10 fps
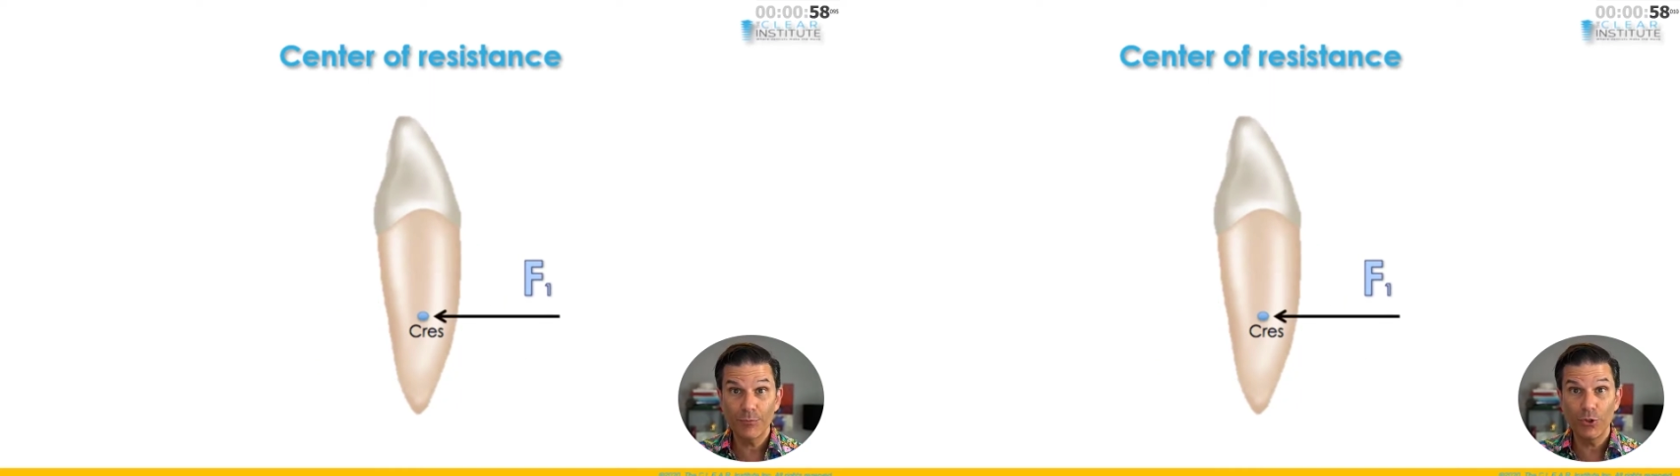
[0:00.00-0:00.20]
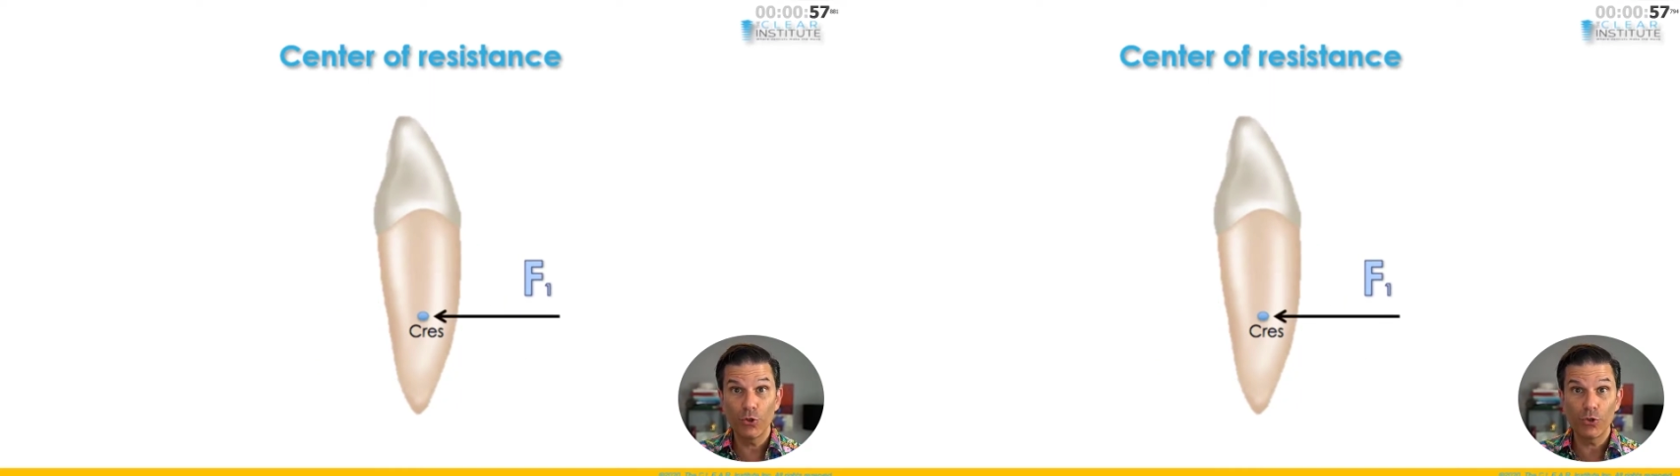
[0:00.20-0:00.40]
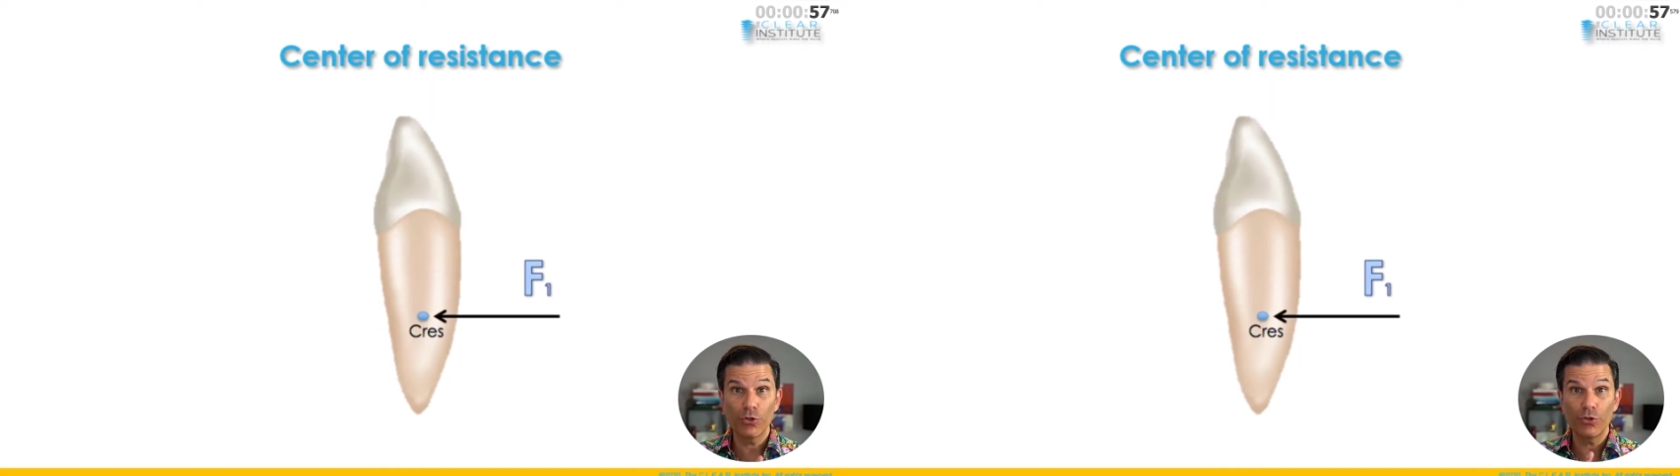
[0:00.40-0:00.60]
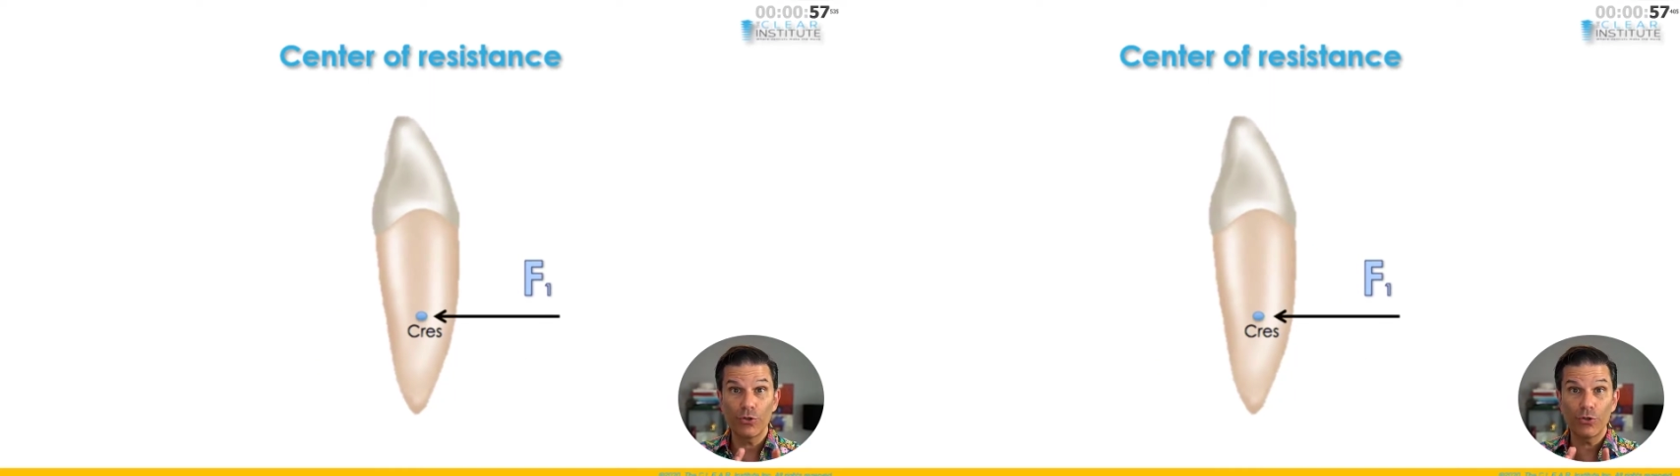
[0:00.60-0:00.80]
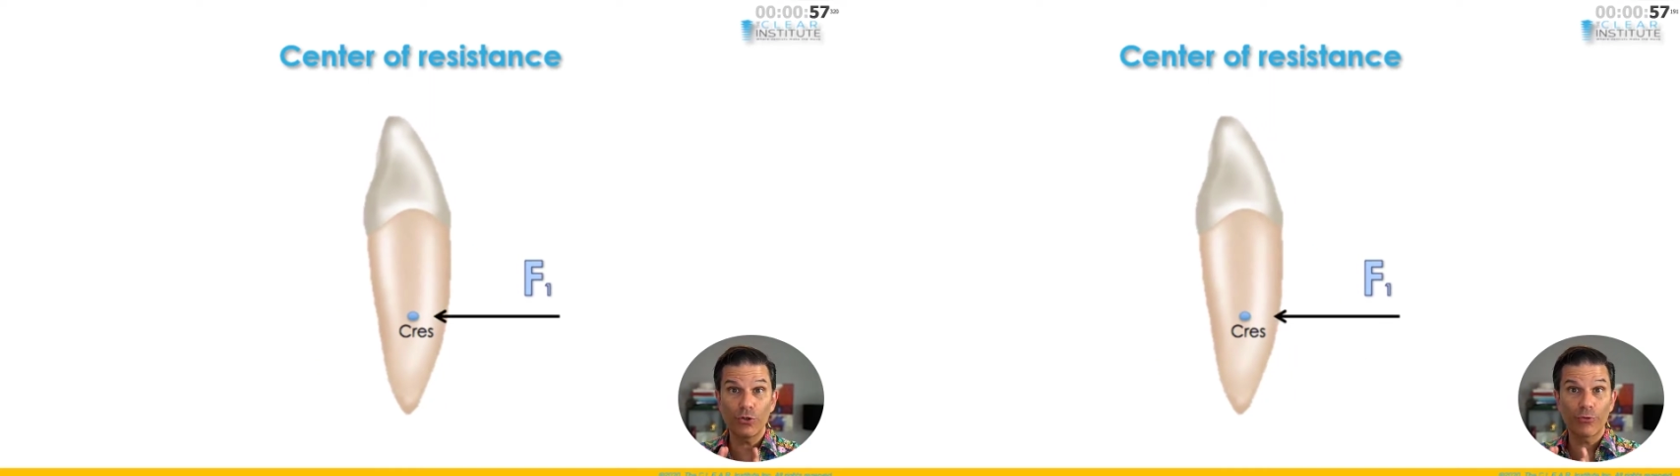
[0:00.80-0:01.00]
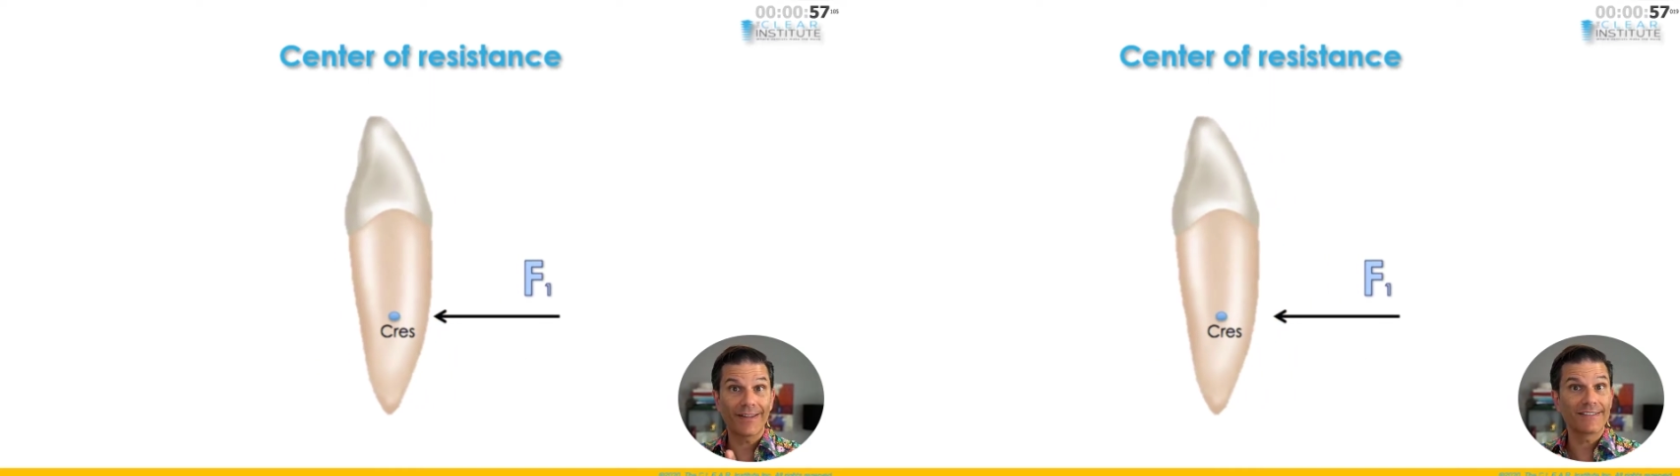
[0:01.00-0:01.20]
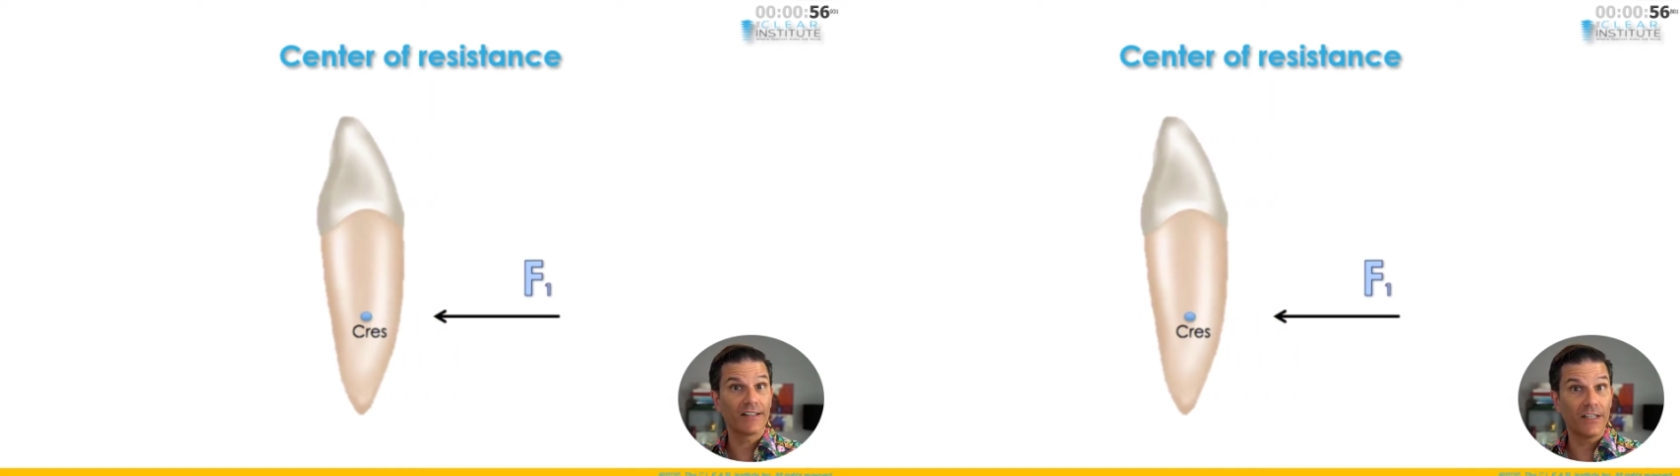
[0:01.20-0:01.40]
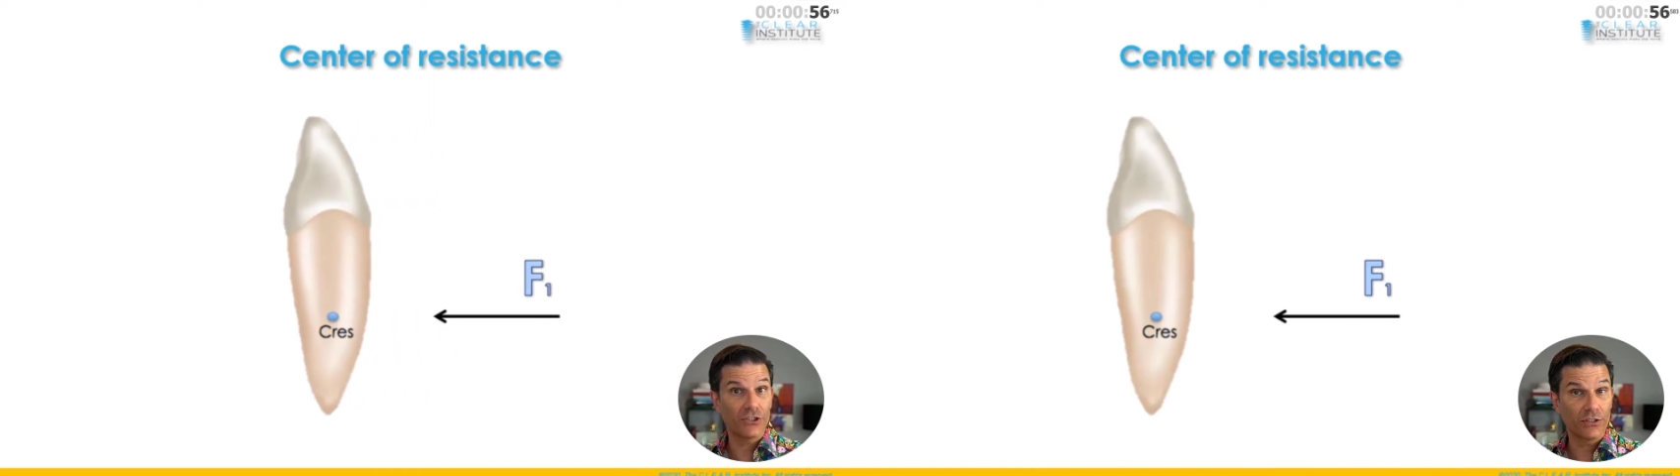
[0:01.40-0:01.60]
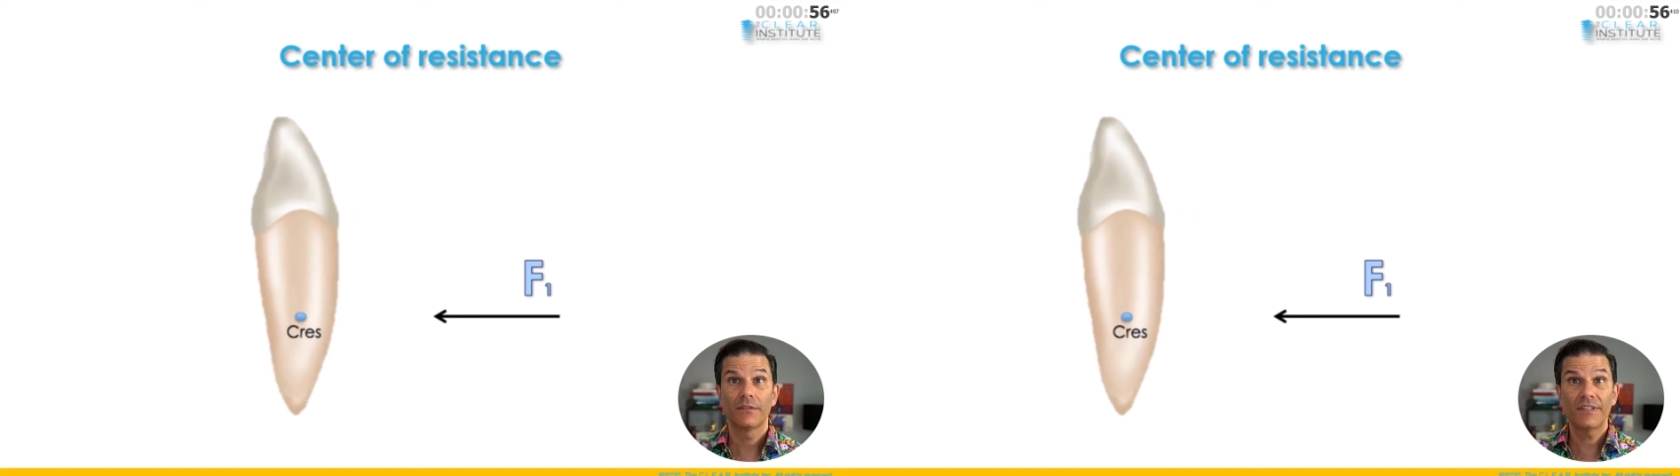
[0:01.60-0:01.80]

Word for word: pure translation.